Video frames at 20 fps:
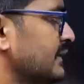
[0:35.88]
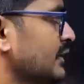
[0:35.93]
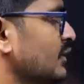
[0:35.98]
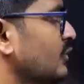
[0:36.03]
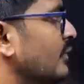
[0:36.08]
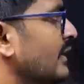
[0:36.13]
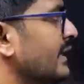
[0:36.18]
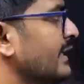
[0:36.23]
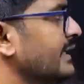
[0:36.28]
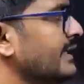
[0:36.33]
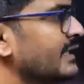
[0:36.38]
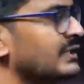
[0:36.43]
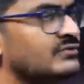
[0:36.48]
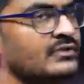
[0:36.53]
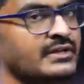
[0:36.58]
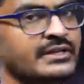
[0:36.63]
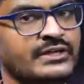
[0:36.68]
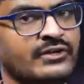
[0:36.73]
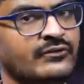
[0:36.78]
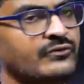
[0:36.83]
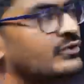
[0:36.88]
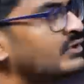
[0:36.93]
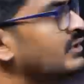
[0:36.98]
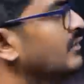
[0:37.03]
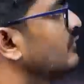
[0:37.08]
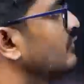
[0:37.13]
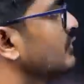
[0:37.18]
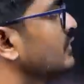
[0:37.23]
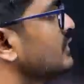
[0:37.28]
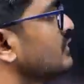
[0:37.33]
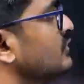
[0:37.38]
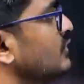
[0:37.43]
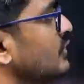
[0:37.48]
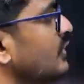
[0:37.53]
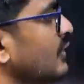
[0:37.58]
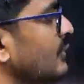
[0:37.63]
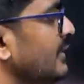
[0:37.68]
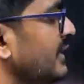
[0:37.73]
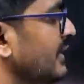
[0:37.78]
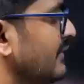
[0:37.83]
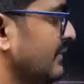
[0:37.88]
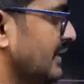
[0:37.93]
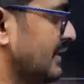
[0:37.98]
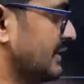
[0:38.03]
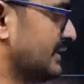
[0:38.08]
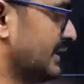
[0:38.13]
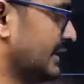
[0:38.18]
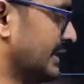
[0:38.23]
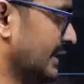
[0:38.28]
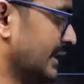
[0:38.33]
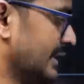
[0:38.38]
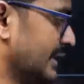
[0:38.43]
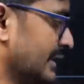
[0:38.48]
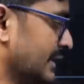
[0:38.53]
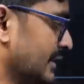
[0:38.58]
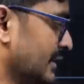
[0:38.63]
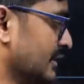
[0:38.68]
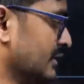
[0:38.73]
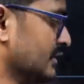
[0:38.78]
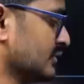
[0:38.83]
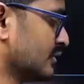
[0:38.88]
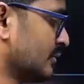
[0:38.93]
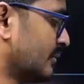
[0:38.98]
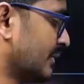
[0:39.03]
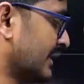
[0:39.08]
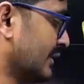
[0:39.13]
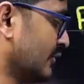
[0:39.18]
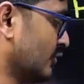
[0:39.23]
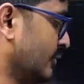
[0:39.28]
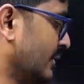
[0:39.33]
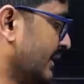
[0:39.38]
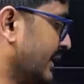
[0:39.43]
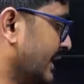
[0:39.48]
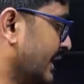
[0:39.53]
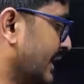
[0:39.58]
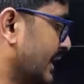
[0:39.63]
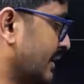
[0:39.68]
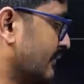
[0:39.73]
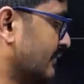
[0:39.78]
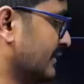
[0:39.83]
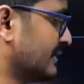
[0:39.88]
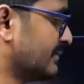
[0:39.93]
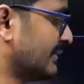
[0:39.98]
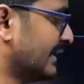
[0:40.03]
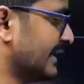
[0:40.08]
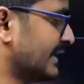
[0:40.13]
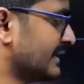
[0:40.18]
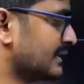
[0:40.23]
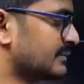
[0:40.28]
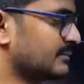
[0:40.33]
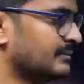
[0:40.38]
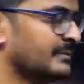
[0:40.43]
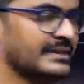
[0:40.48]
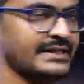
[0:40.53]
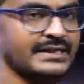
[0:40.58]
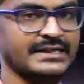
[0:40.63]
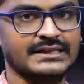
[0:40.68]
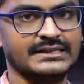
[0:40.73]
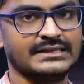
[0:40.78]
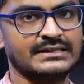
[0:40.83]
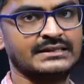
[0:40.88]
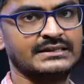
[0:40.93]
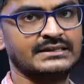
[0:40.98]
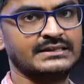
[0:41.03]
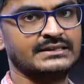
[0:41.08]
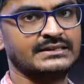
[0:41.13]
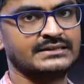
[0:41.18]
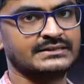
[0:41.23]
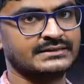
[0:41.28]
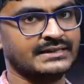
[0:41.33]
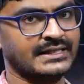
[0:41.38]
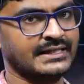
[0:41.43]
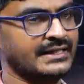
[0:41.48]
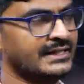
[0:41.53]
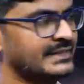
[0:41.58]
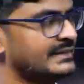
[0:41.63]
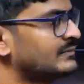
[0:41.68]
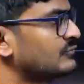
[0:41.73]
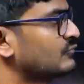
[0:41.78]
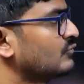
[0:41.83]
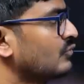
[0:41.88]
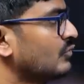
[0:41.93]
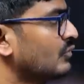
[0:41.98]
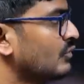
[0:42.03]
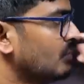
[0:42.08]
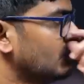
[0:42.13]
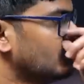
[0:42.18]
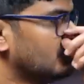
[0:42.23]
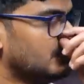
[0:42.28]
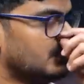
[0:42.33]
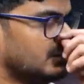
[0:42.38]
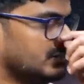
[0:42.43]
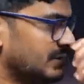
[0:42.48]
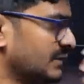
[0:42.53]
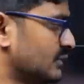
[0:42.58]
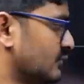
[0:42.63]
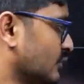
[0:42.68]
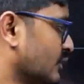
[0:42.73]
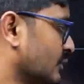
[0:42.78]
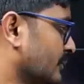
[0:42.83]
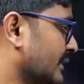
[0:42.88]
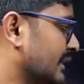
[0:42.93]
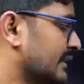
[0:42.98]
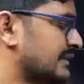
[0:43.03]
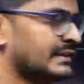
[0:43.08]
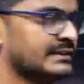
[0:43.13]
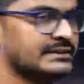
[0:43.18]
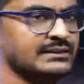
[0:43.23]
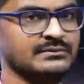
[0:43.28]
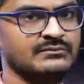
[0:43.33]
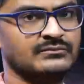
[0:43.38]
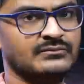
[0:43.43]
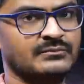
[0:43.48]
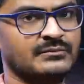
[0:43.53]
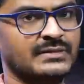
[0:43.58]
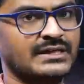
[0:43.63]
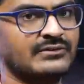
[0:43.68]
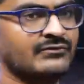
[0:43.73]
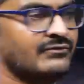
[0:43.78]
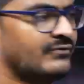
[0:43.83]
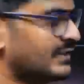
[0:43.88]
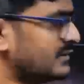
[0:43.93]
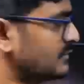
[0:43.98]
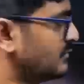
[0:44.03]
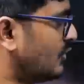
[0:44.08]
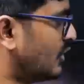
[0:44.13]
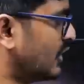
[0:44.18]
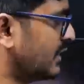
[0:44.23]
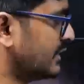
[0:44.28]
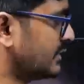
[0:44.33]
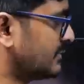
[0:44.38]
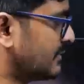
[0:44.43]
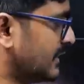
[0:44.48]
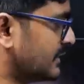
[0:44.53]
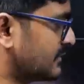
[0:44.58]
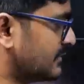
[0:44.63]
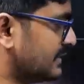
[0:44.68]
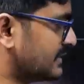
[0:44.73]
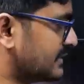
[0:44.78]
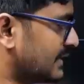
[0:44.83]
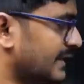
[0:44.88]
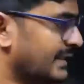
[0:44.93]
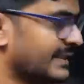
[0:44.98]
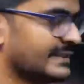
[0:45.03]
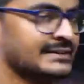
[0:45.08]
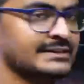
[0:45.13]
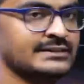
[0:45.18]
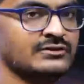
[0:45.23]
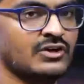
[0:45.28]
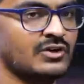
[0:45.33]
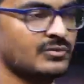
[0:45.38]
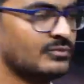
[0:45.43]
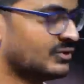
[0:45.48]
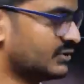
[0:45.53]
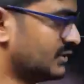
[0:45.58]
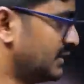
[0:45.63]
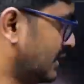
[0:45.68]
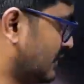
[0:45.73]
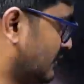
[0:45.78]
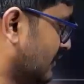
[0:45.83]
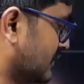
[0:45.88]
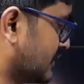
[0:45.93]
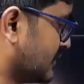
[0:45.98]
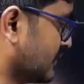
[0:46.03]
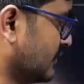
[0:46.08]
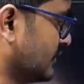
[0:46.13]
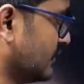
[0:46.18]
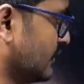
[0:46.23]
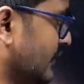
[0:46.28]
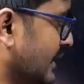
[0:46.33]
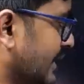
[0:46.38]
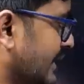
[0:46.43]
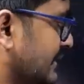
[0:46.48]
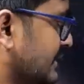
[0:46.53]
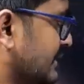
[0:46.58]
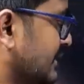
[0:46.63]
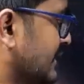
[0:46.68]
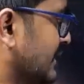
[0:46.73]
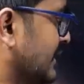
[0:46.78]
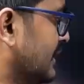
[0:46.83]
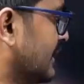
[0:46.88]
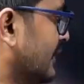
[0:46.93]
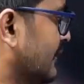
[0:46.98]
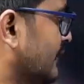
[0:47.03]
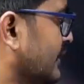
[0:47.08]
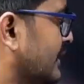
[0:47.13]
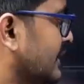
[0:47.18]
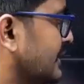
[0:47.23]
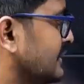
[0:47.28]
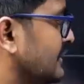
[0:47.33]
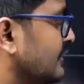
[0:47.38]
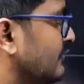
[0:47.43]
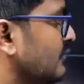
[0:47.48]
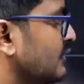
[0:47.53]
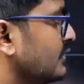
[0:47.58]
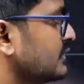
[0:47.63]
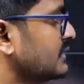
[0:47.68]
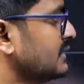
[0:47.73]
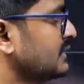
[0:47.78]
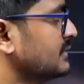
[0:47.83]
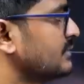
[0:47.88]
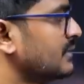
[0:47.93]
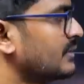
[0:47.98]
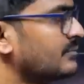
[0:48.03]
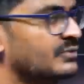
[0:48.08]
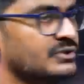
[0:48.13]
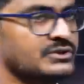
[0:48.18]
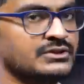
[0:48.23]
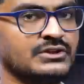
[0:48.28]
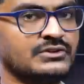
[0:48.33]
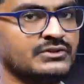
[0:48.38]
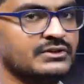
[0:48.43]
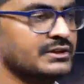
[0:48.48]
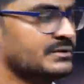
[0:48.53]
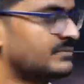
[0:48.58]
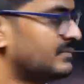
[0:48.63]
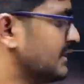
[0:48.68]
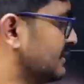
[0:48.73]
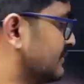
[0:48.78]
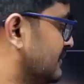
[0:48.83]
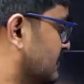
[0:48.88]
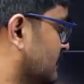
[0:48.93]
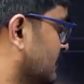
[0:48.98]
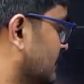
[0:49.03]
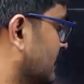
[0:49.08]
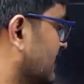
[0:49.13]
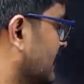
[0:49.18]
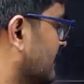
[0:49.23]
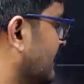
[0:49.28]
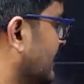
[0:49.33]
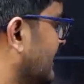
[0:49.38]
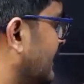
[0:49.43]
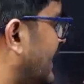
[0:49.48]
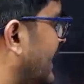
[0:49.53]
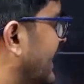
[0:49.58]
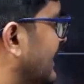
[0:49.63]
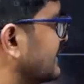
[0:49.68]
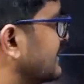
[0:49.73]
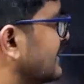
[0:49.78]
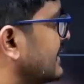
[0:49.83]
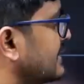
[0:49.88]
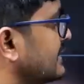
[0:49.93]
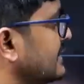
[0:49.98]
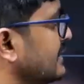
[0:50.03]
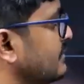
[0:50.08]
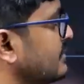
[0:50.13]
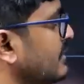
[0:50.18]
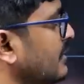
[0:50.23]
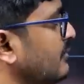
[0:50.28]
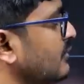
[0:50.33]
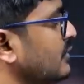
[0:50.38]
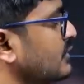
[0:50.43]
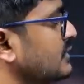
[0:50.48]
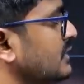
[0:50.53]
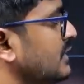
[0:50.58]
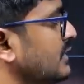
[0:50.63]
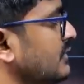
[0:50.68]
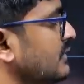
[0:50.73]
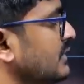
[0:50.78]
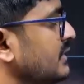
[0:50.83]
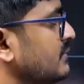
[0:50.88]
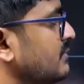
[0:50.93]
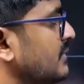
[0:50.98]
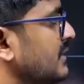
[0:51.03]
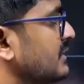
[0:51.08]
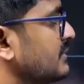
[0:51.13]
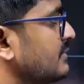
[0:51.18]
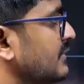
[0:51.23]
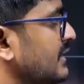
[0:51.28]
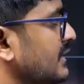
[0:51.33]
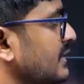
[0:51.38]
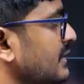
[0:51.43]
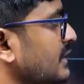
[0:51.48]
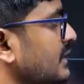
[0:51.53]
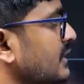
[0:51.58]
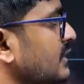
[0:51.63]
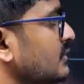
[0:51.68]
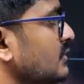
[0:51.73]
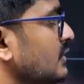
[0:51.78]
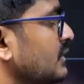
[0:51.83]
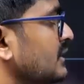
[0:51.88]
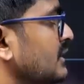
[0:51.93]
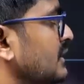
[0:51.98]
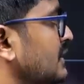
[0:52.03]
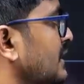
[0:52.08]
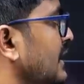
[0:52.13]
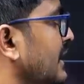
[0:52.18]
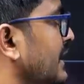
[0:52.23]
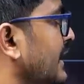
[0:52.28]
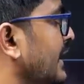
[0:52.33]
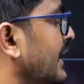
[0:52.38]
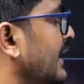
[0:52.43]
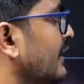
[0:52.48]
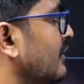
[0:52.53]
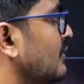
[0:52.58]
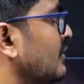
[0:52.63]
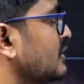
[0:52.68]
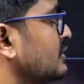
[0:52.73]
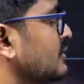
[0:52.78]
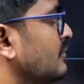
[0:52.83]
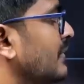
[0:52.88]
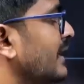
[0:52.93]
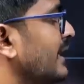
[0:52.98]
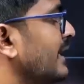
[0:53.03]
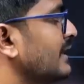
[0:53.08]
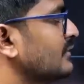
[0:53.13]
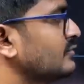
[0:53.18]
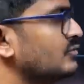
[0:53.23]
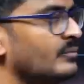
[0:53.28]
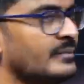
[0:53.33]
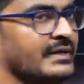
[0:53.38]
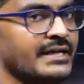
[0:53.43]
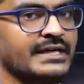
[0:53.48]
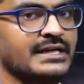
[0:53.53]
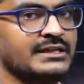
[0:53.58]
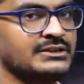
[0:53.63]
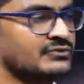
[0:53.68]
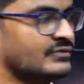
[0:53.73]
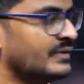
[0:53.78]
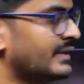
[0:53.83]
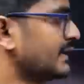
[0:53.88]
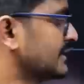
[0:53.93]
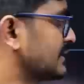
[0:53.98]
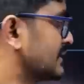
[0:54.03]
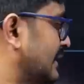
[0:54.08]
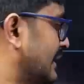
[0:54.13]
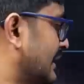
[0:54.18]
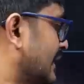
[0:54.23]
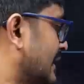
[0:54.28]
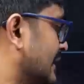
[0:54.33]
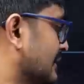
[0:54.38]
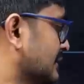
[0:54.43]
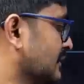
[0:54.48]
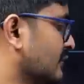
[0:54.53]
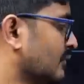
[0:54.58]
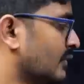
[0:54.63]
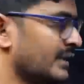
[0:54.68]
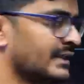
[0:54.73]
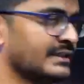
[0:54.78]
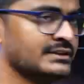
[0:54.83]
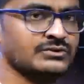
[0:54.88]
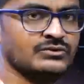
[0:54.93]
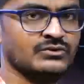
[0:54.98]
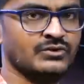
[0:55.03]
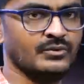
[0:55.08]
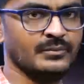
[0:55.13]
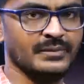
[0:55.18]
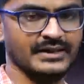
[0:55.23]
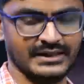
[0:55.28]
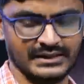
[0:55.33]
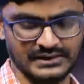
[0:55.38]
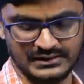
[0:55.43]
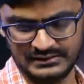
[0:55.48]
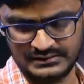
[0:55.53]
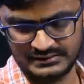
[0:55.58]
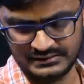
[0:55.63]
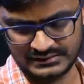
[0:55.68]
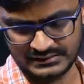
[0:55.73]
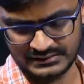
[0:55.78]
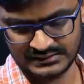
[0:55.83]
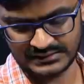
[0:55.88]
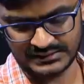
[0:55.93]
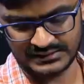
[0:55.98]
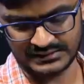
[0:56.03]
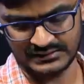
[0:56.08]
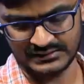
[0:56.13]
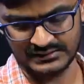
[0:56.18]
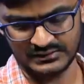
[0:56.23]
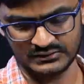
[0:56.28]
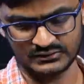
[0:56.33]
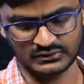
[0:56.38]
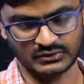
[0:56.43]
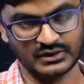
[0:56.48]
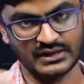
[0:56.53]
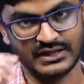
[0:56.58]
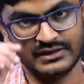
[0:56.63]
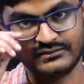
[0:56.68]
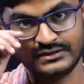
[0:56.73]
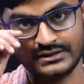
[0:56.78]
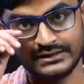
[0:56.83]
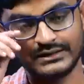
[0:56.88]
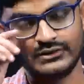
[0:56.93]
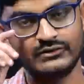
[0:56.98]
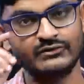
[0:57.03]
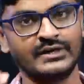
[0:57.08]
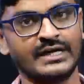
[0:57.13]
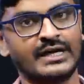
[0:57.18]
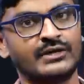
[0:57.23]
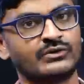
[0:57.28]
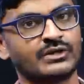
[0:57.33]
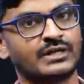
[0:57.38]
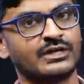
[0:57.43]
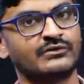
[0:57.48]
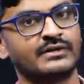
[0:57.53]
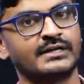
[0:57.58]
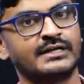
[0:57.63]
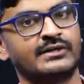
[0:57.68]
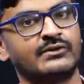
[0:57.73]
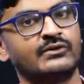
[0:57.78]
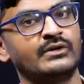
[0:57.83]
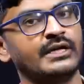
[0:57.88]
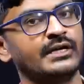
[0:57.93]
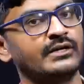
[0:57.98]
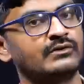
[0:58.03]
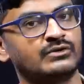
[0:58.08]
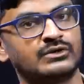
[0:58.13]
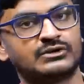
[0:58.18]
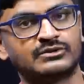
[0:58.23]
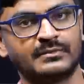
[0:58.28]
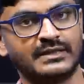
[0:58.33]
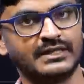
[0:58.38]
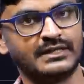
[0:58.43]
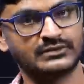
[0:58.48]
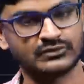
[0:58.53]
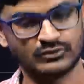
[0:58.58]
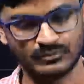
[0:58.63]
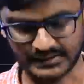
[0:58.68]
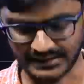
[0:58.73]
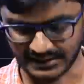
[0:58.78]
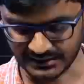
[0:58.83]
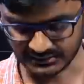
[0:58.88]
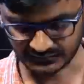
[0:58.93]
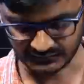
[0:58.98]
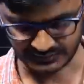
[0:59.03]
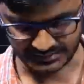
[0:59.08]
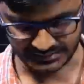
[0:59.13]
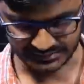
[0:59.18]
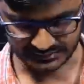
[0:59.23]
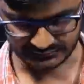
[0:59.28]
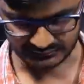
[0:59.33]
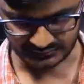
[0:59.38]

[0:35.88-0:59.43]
du by dx will give you the force. So you will be differentiating it. So but you will be ending up with minus beta sine x. So this won't be SHM, but for small displacement sin x is almost equals to x. Now you can see force is proportional to displacement. So you can find acceleration is proportional to displacement. So this is like a equals to minus omega square x. They are asking what is omega, right? So everything you have to convert it to a equals to minus omega square x